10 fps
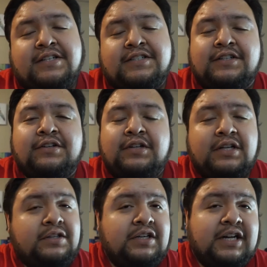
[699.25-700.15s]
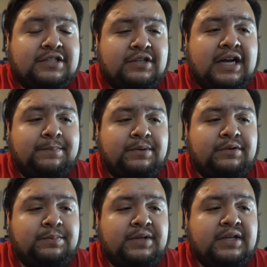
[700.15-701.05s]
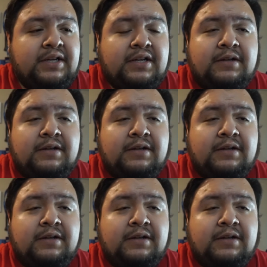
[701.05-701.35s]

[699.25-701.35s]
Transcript: So they're not too happy with me.